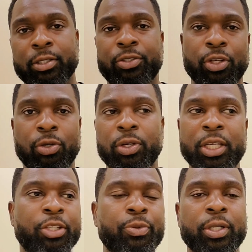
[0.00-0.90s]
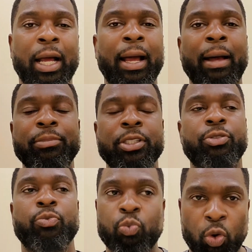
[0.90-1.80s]
And so Israel, I'm just
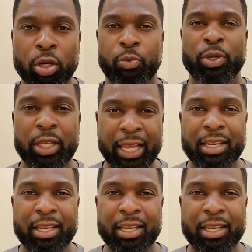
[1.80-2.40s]
want to relay